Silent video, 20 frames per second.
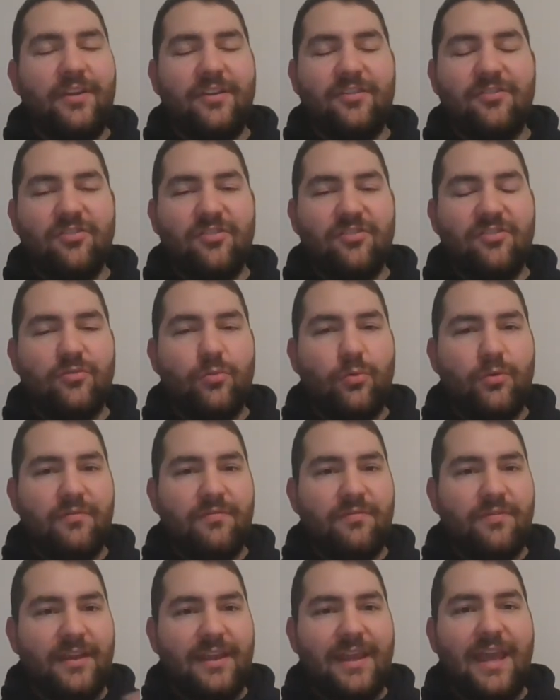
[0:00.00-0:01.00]
It's just sort
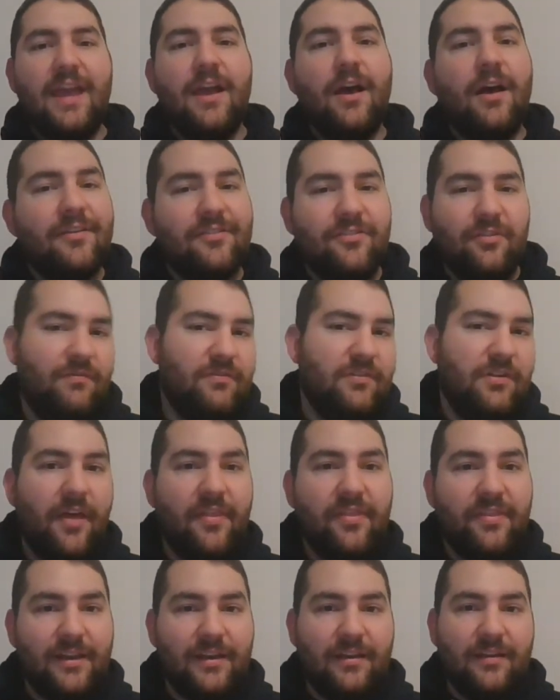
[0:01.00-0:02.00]
of the chaos of
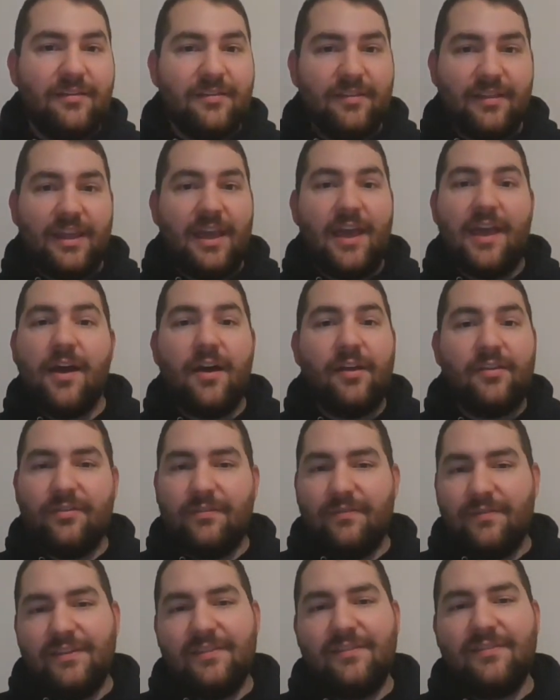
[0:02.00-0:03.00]
nothingness, the chaos
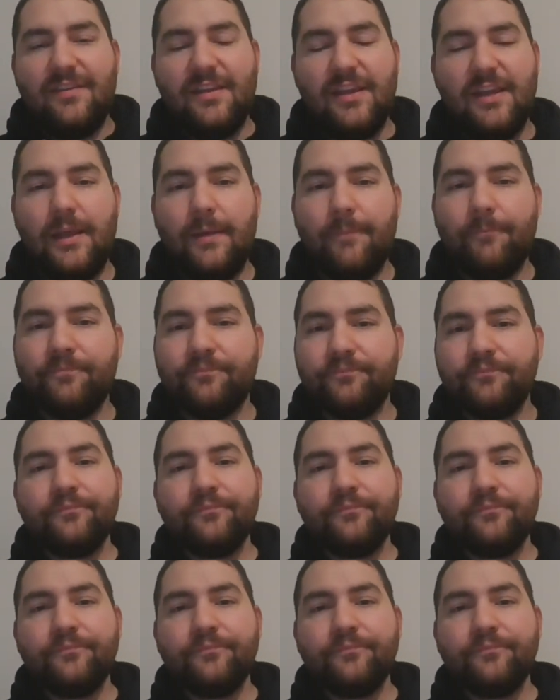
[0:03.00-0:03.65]
of the sea.